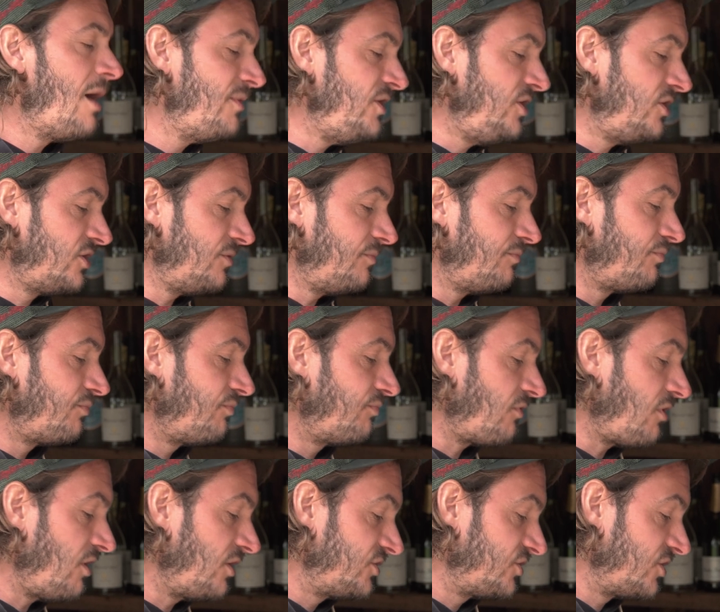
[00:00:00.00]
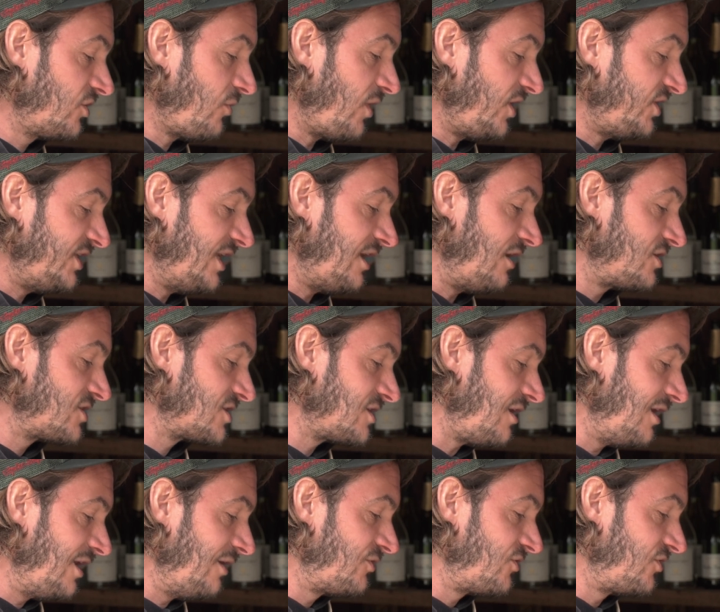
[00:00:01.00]
mean, you can branch the question out
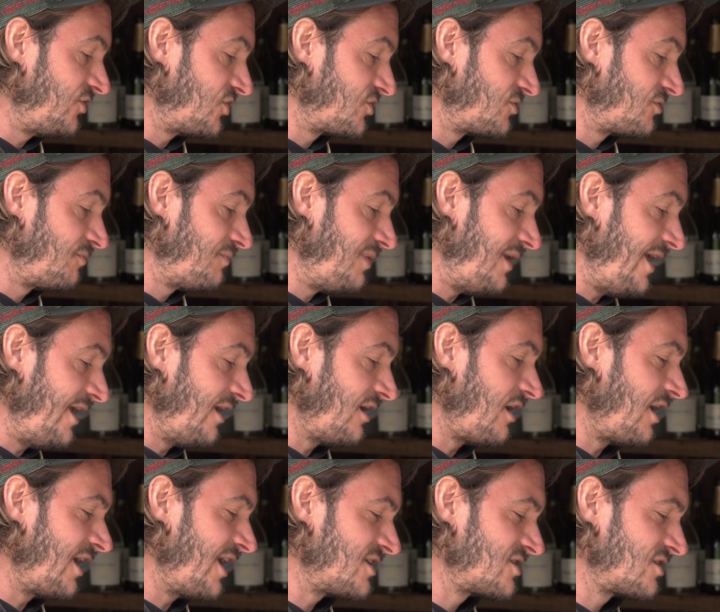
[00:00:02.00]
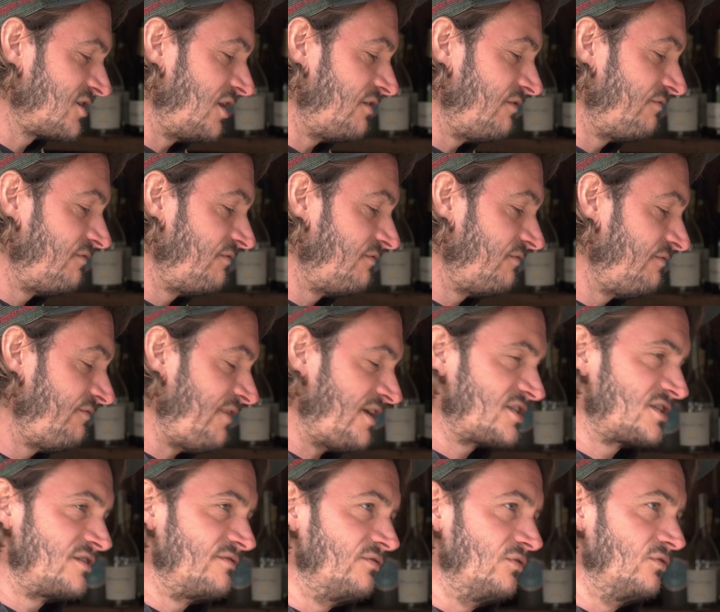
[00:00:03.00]
slightly to just playing, I guess, kind of
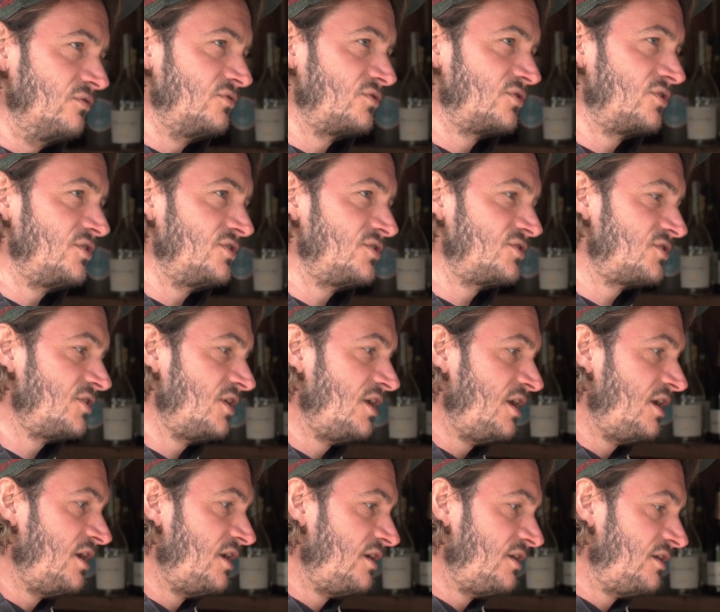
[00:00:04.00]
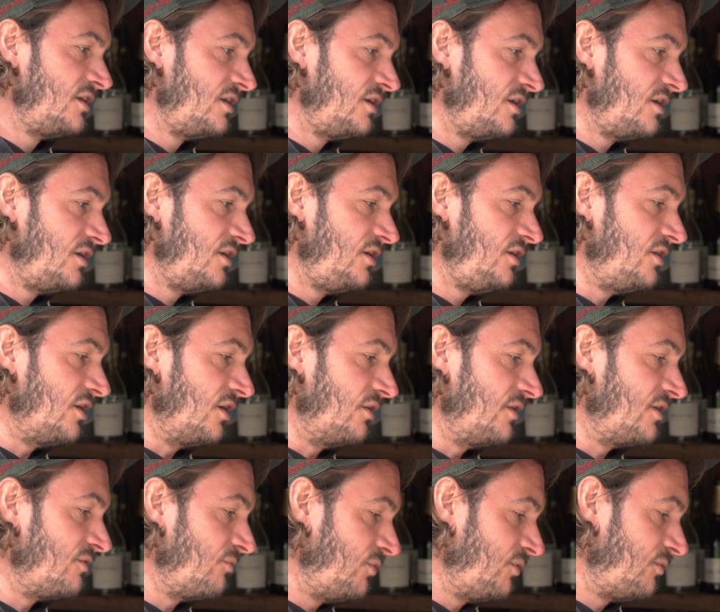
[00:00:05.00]
festivals because you know
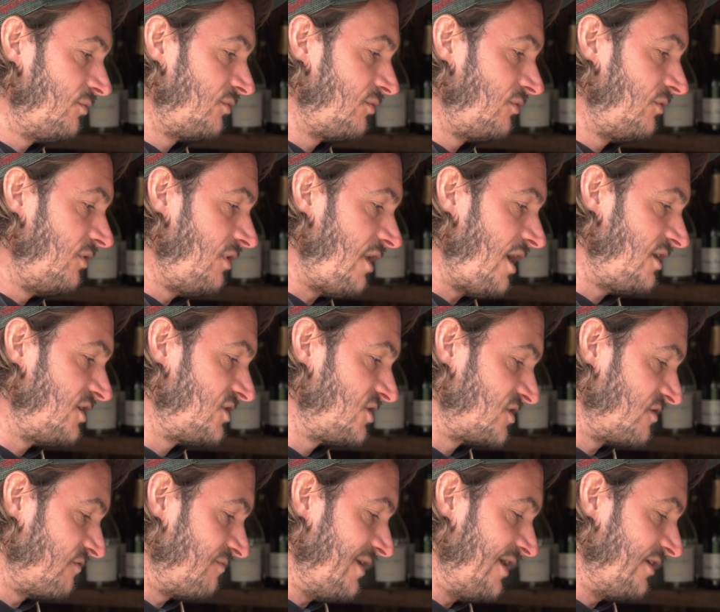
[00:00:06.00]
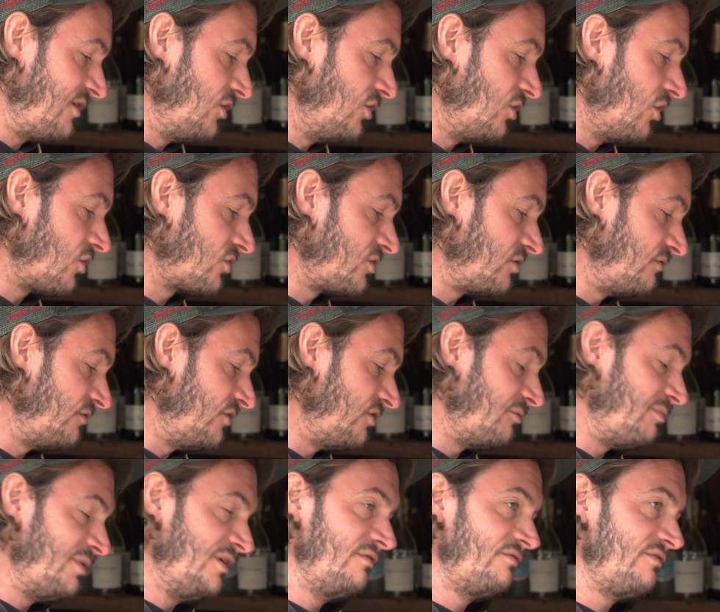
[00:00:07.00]
that we editors have played a lot of
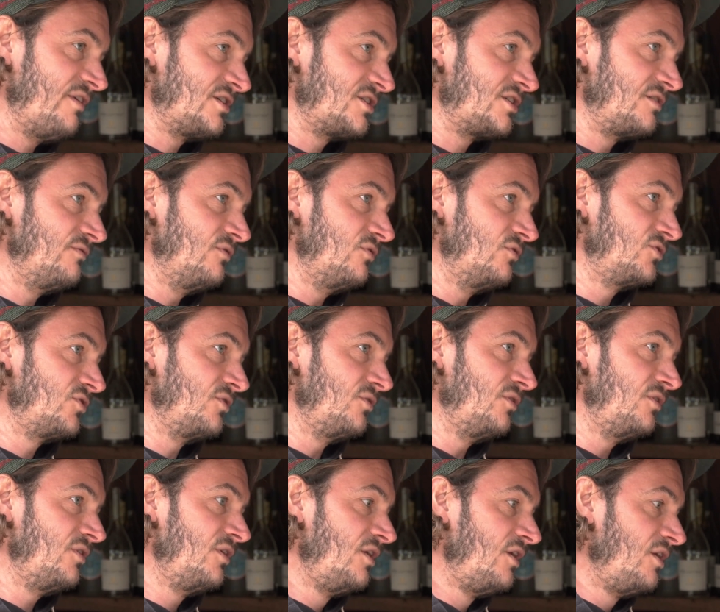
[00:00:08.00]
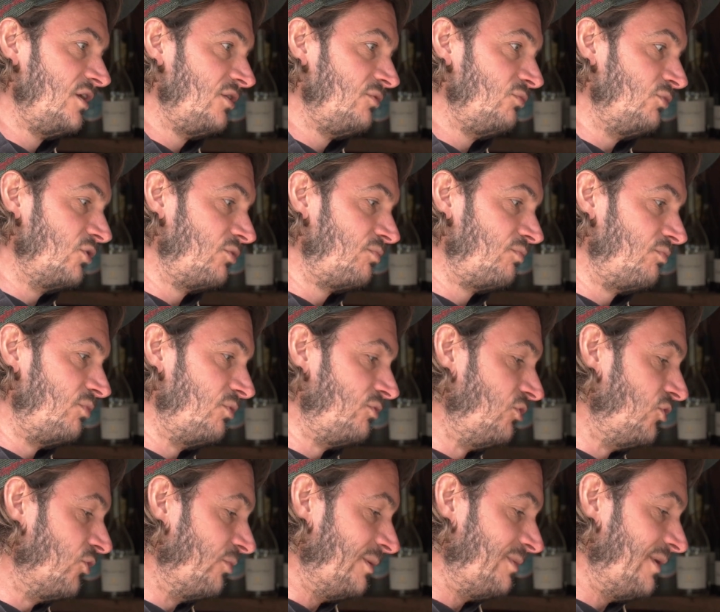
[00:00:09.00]
European festivals and we would
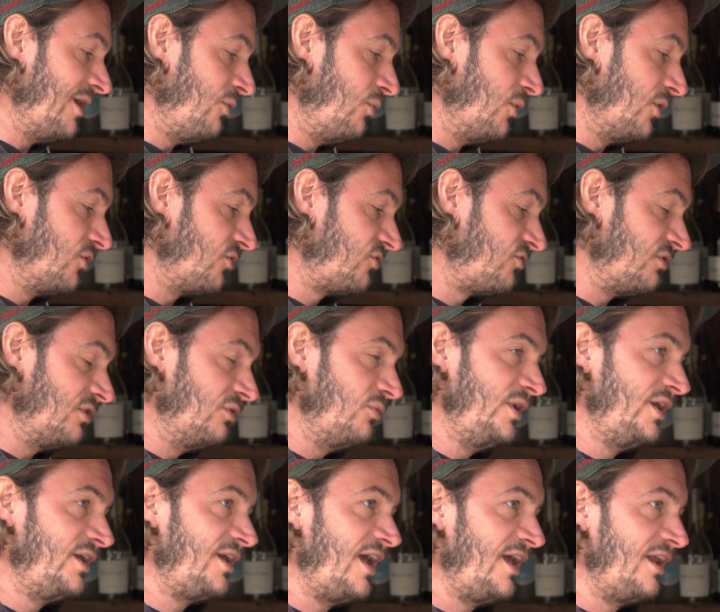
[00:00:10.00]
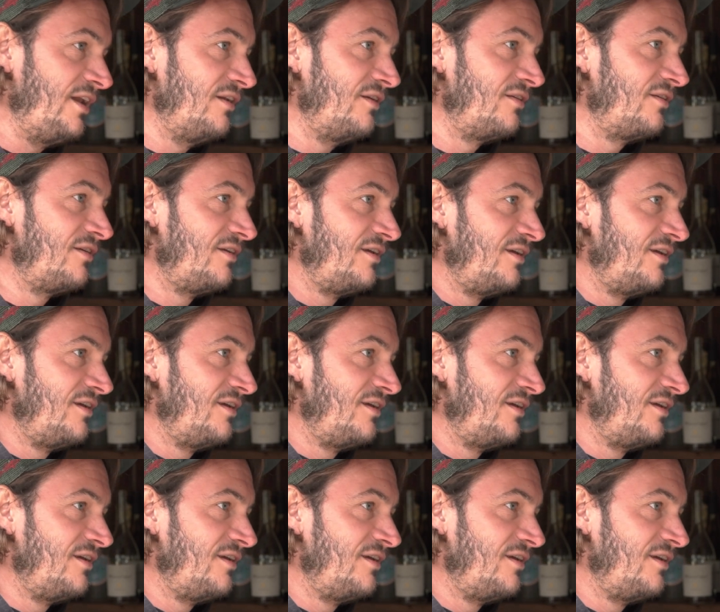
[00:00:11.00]
normally play one or two a weekend